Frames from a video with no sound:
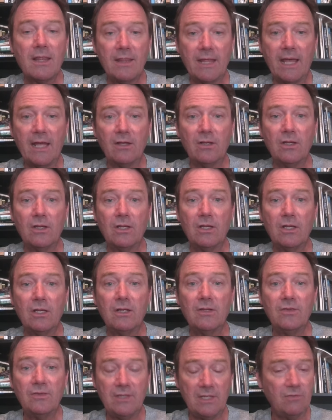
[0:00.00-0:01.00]
that
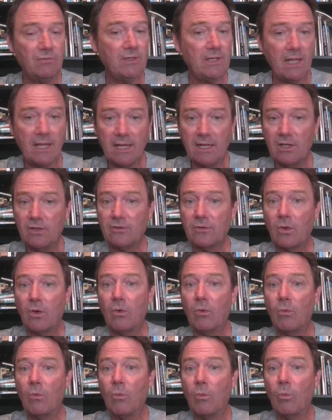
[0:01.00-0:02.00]
Stephen Hayes
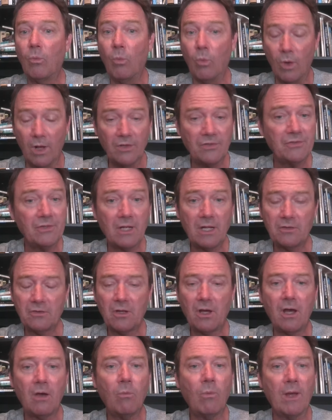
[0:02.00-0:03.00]
was
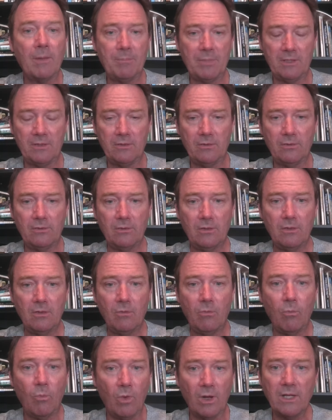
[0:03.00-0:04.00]
not taught weapons
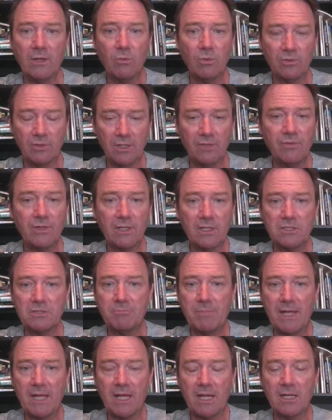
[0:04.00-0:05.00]
when he was living in
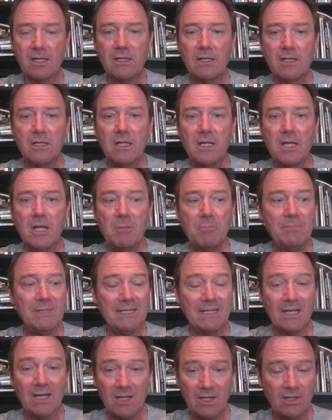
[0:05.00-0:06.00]
Japan
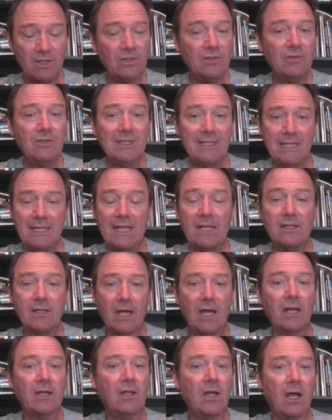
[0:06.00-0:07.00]
because he had
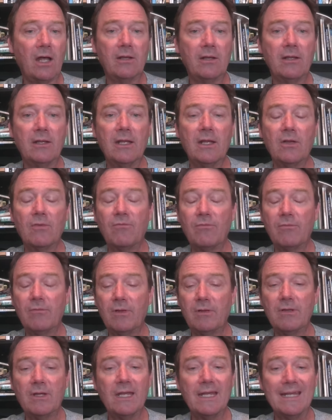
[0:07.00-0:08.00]
not gotten
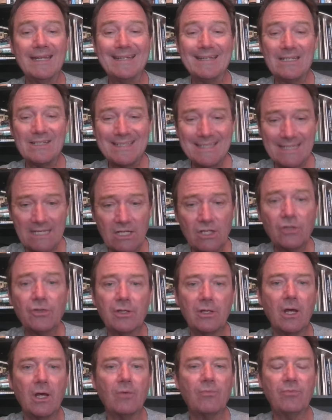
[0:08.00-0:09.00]

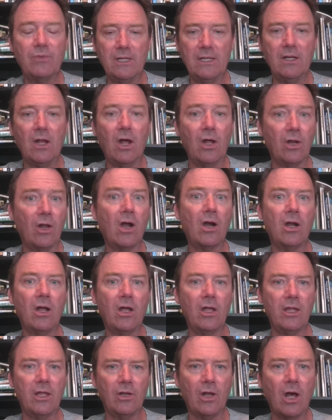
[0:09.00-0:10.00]
skilled enough in
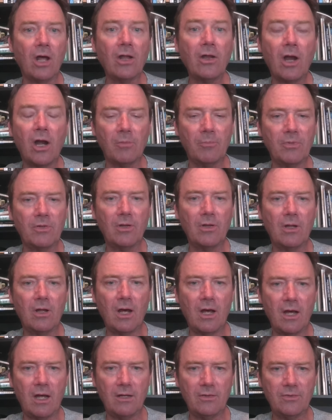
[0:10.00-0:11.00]
unarmed
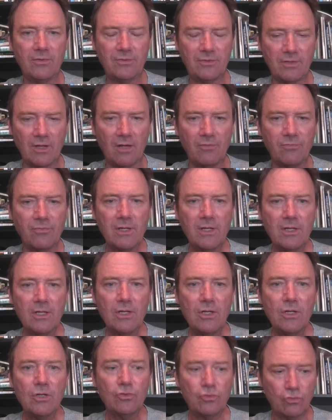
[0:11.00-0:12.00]
stuff
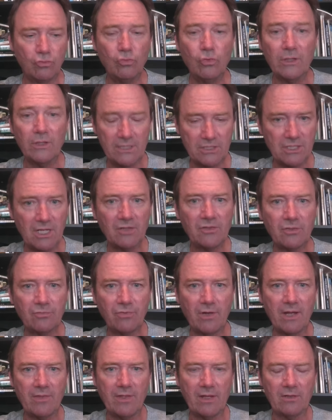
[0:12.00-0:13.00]
to really
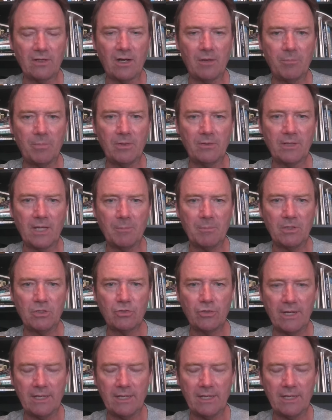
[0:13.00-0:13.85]
justify that type of